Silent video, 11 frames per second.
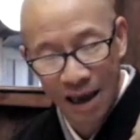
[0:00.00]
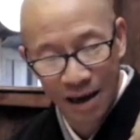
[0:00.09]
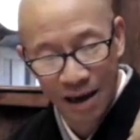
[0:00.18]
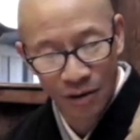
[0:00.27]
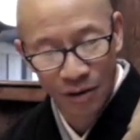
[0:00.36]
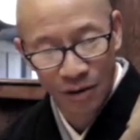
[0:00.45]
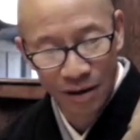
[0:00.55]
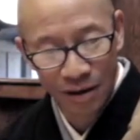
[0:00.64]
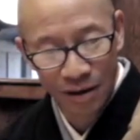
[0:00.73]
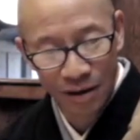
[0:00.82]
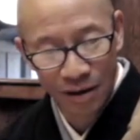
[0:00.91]
and
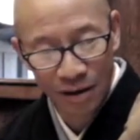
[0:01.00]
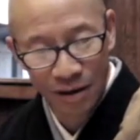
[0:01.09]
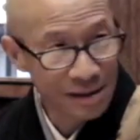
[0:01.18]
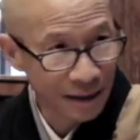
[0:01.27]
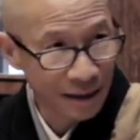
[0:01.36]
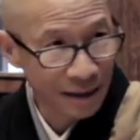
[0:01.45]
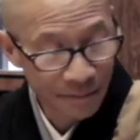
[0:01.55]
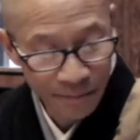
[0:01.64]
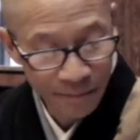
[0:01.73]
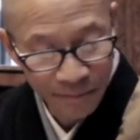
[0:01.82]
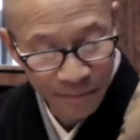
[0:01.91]
after a hammer
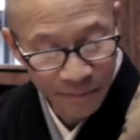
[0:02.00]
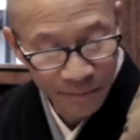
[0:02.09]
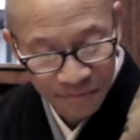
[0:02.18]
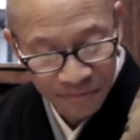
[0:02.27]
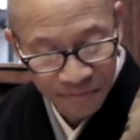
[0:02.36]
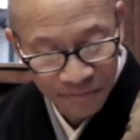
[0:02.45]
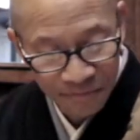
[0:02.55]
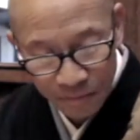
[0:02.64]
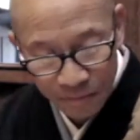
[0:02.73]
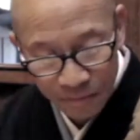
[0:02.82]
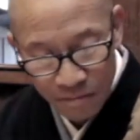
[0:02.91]
hits
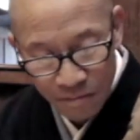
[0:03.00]
it.